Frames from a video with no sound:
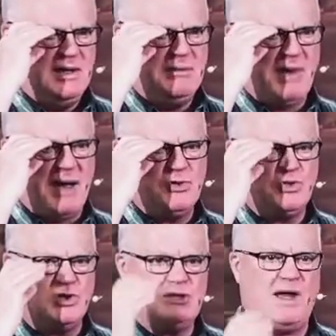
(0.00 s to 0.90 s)
The Bible
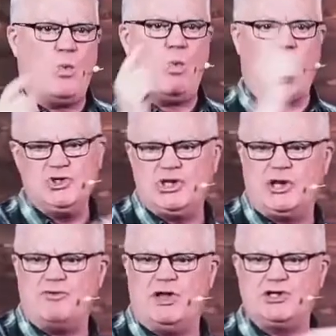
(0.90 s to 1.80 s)
talks about one
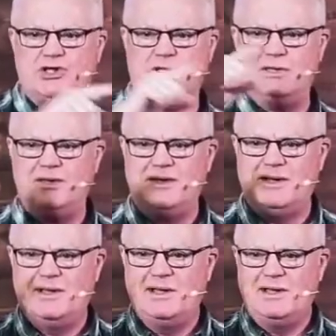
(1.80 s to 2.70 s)
generation
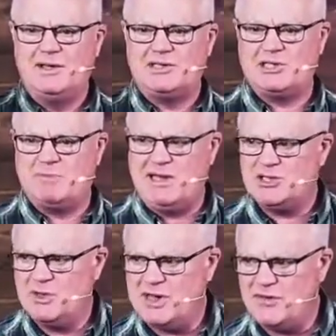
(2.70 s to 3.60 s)
to speak
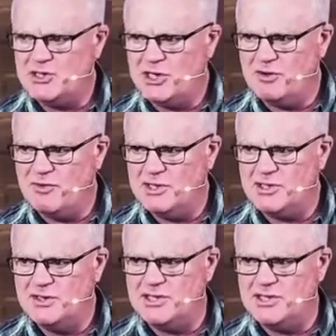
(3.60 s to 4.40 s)
to another generation.